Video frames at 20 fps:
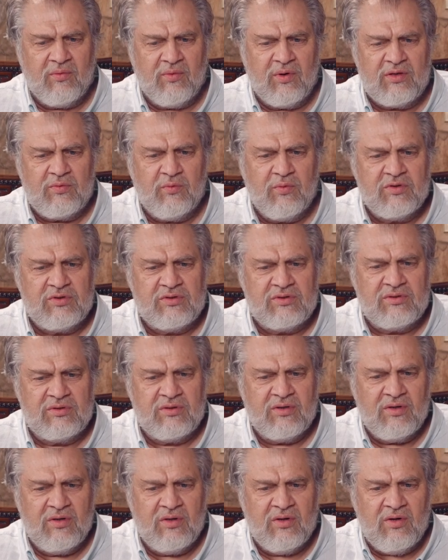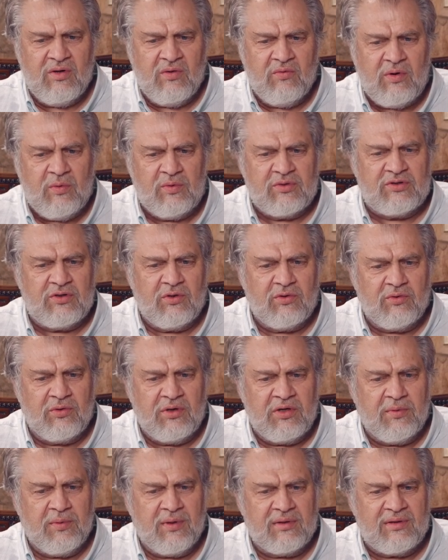What was so
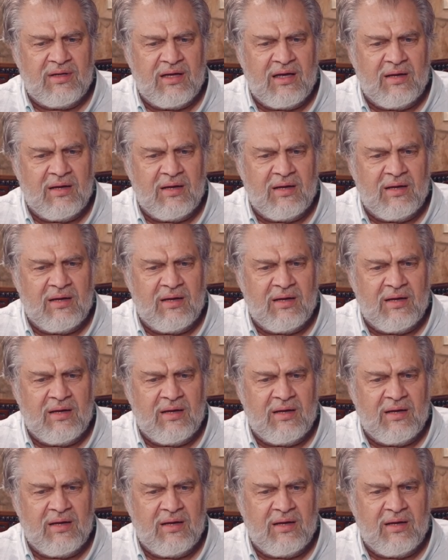great about